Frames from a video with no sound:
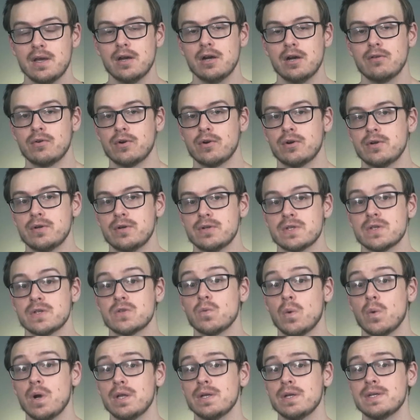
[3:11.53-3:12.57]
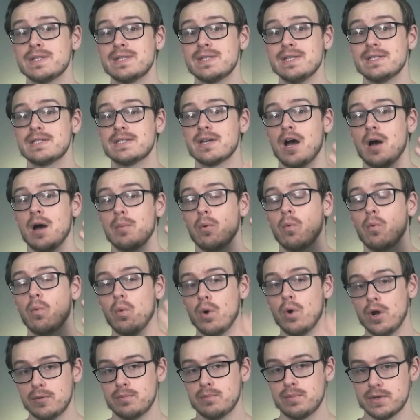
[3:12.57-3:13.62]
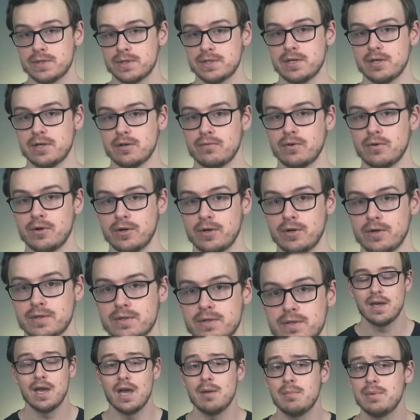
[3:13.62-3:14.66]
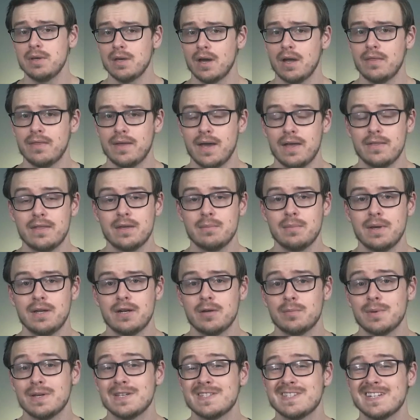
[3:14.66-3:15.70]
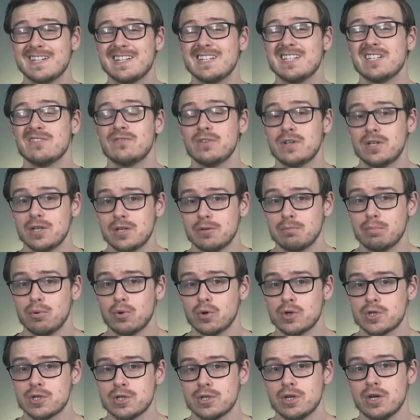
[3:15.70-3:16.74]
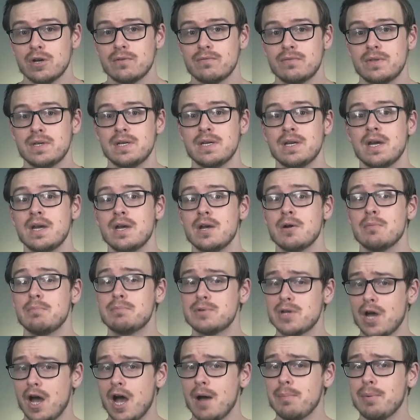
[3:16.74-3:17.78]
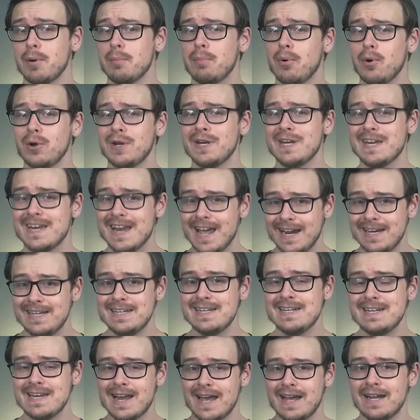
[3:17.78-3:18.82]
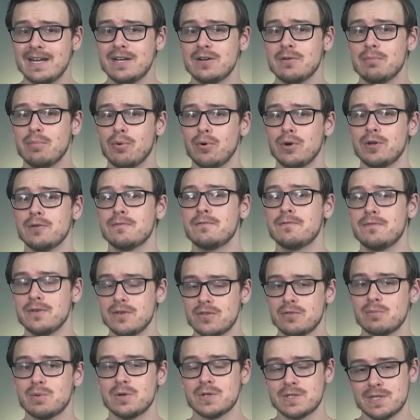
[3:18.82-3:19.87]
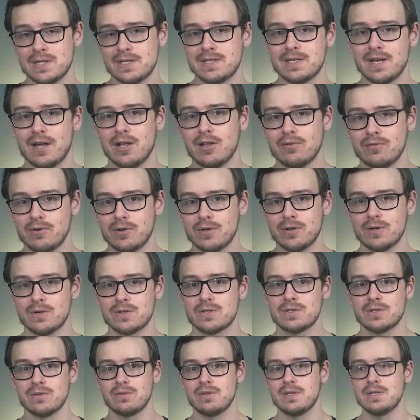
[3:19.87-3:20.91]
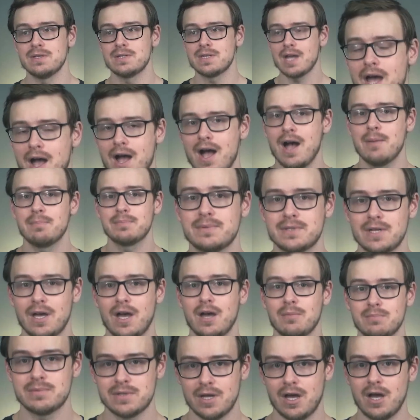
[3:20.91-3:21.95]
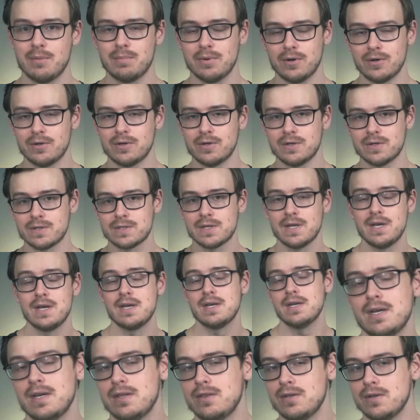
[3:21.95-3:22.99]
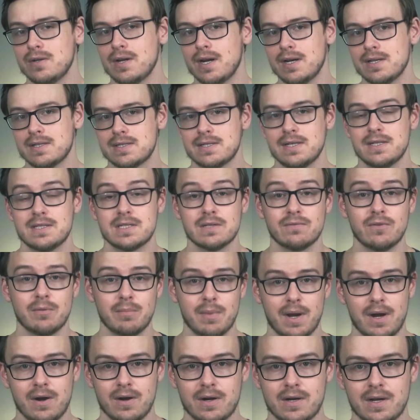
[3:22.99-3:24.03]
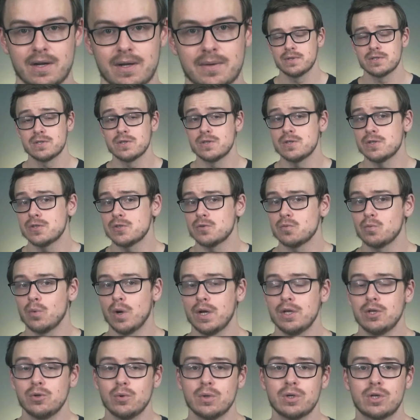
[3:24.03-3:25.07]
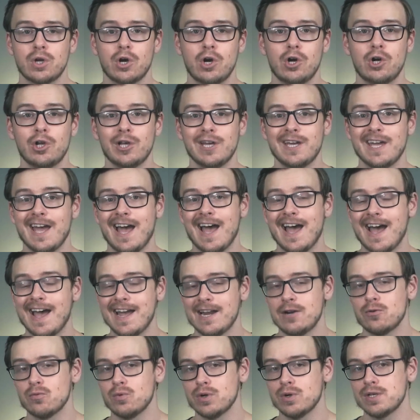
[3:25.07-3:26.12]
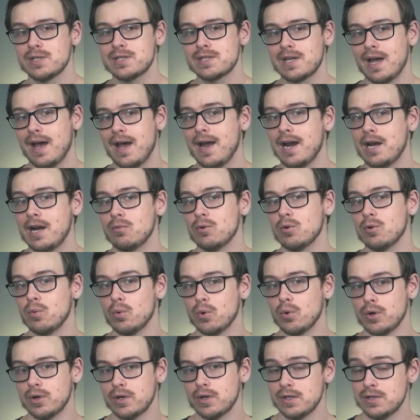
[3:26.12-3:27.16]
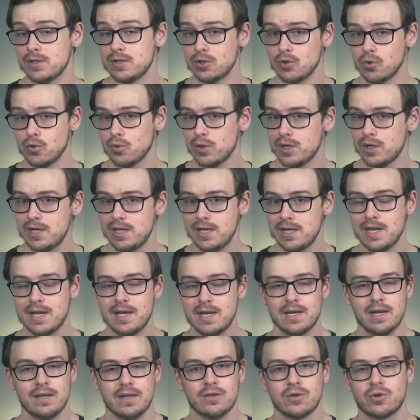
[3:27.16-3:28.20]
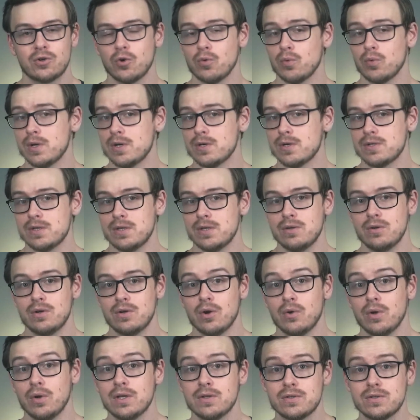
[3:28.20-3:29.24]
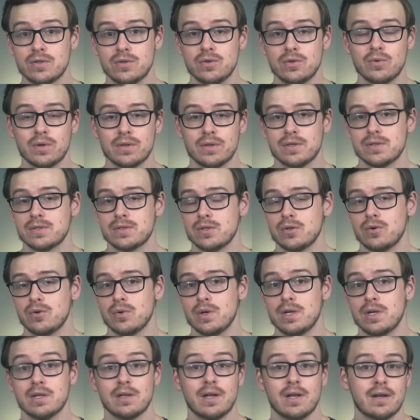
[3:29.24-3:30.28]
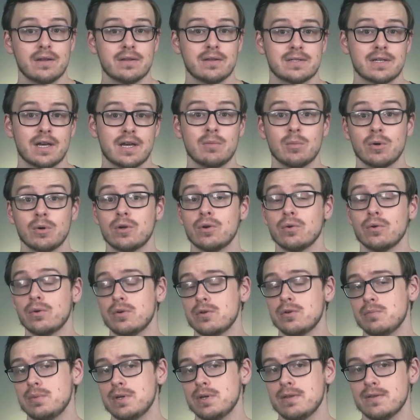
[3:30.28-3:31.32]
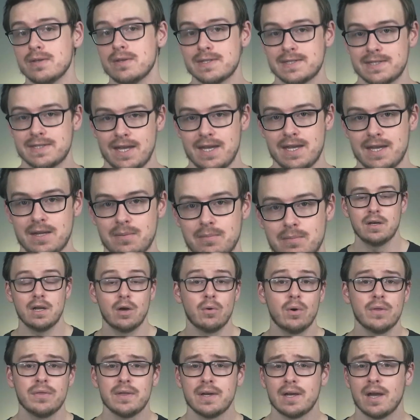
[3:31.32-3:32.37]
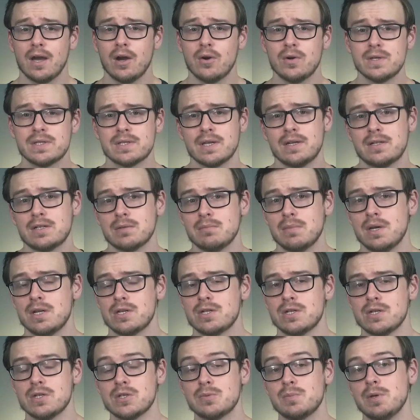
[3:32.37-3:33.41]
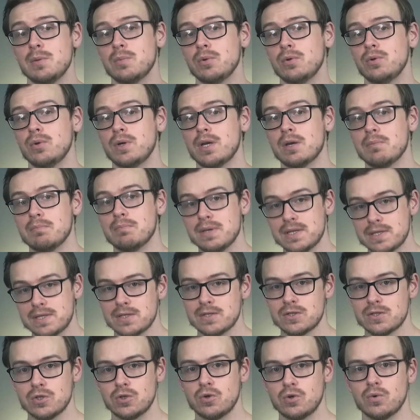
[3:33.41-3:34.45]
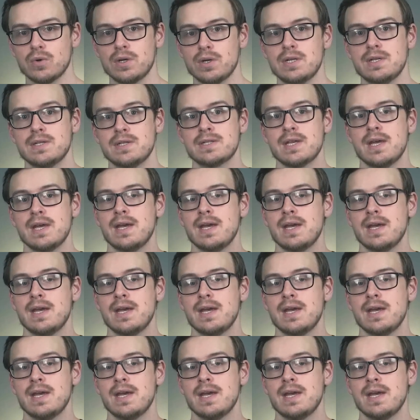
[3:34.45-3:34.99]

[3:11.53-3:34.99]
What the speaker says: of earners as well as the top 1% of earners. And beyond that, they made up a significant portion of the top 0.99.5th percentile of earners. So the top earners in the United States of America. So this is what you would call a high risk, high reward degree, and the careers that you go into with this degree a lot of the time are going to be the same. Now, one thing I always like to mention is people who get business degrees